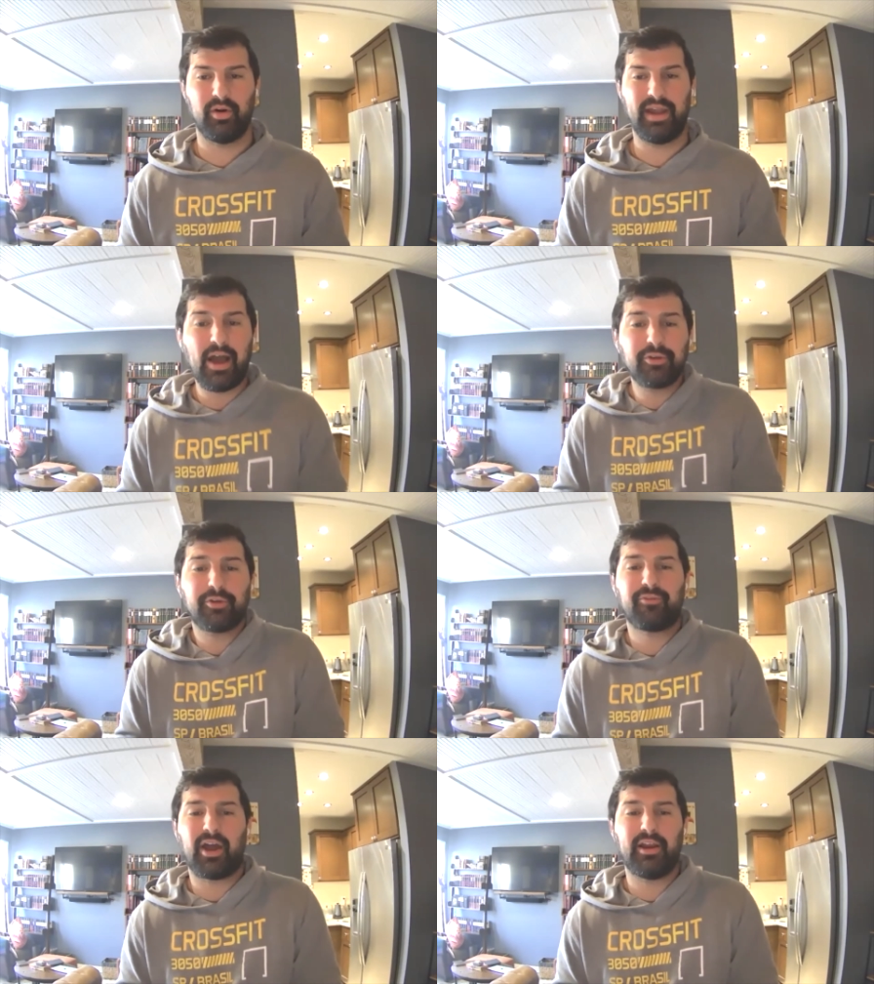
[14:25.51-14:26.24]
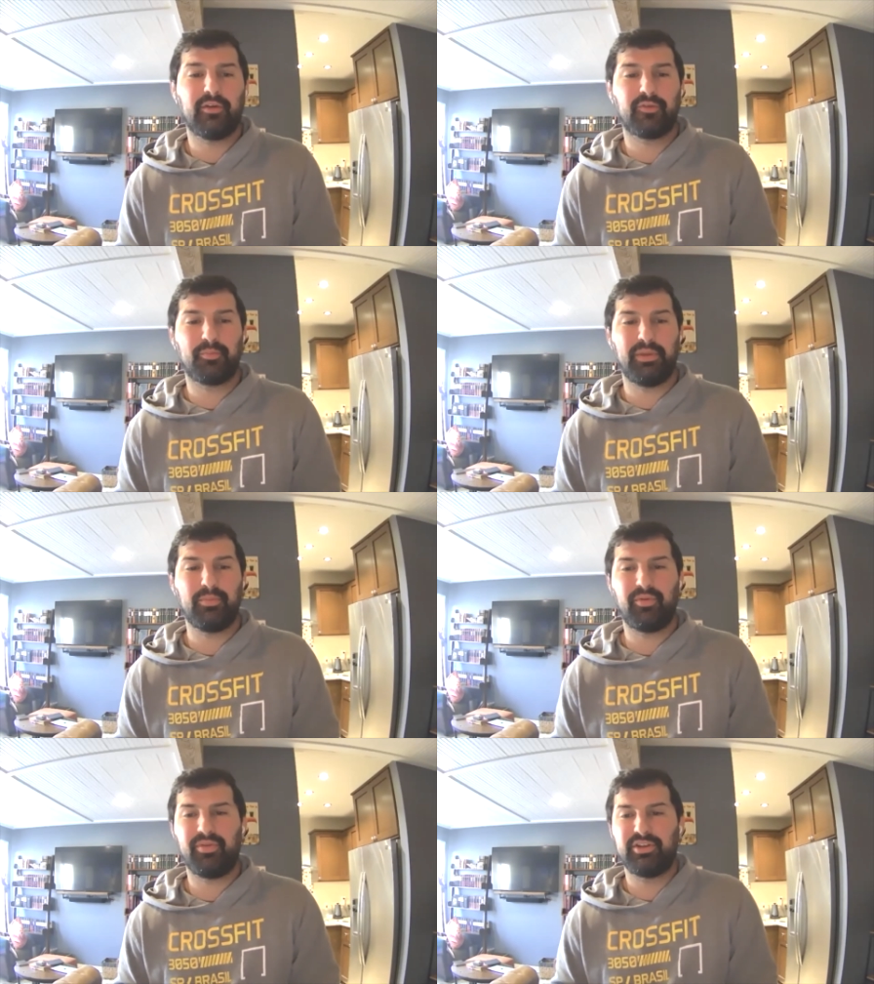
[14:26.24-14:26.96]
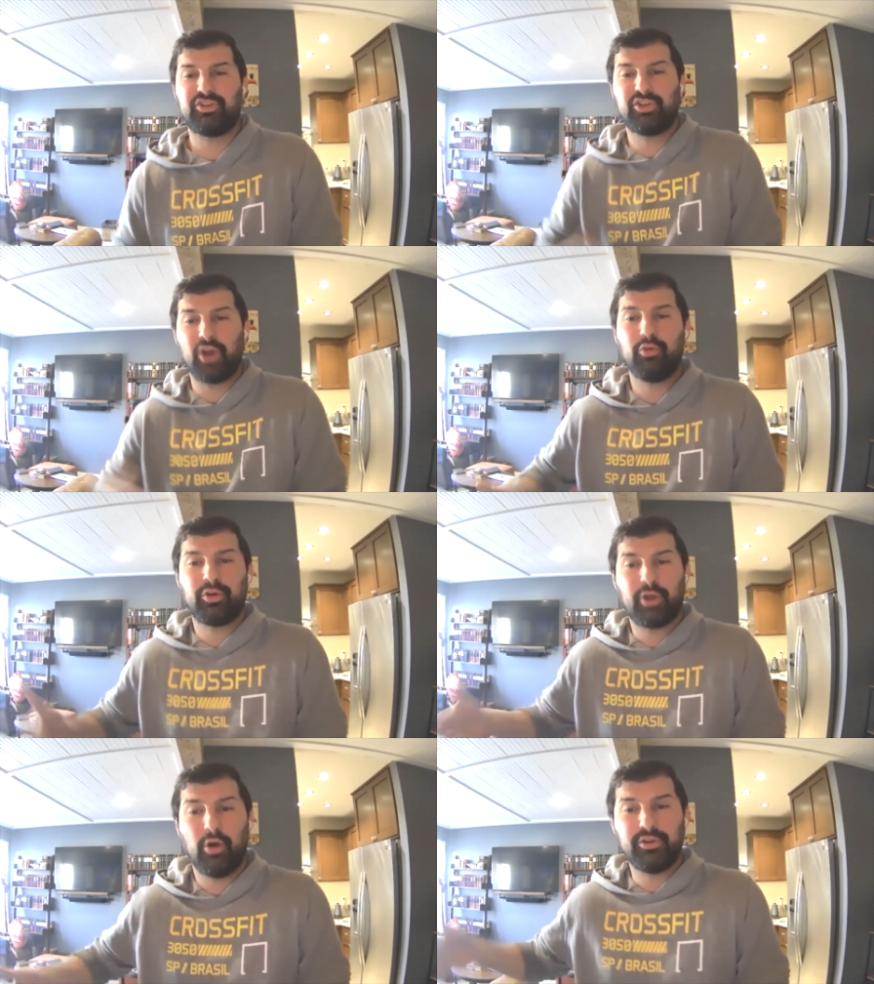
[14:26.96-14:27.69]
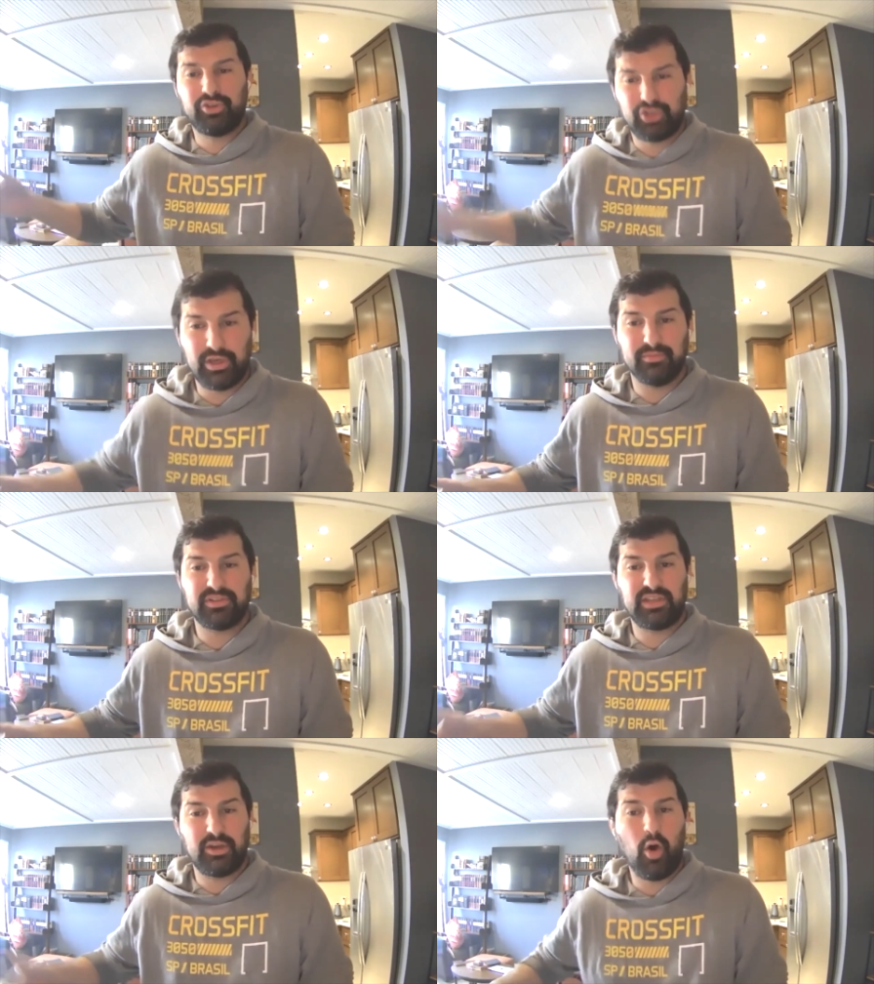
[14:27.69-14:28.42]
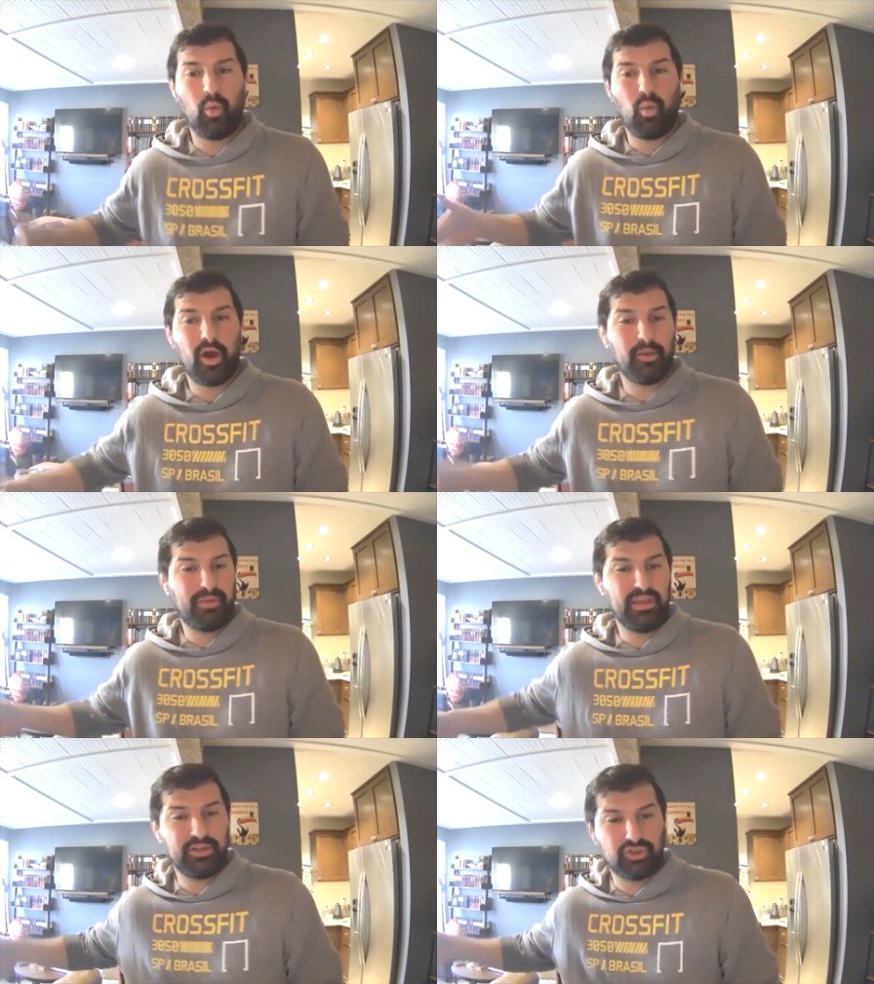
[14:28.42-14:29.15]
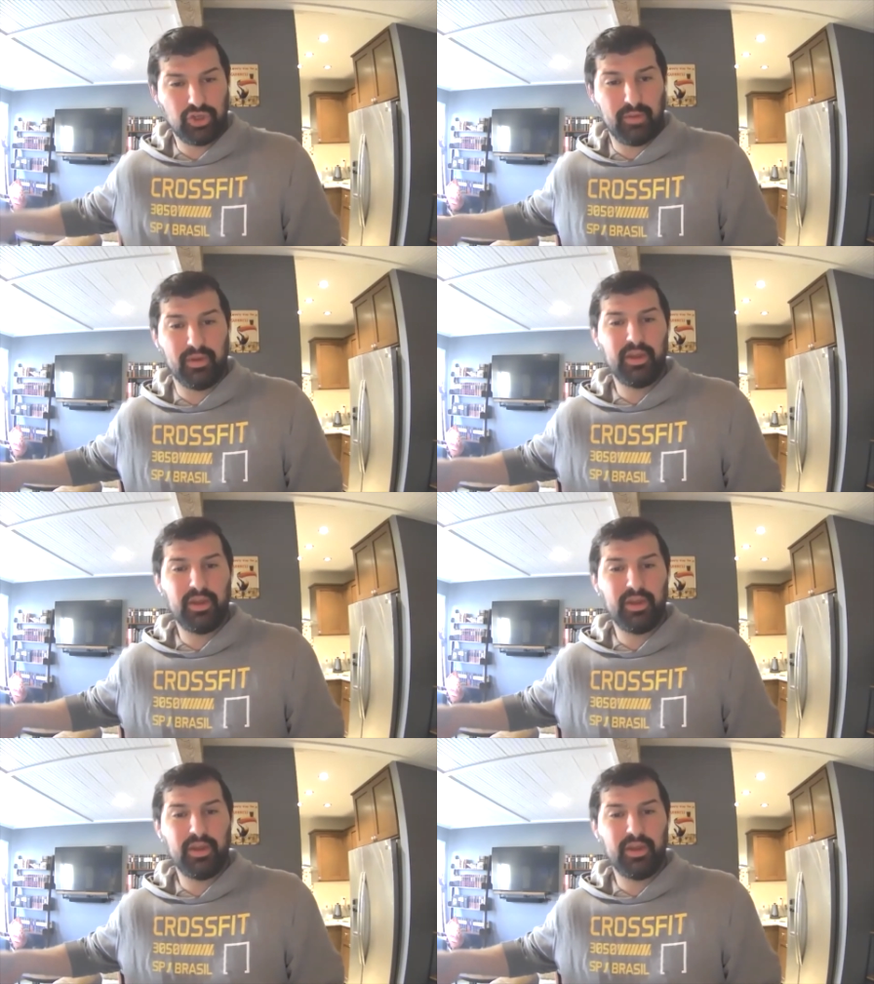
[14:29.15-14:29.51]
Now you're fighting over people that don't go to gyms. They don't want to be in a gym.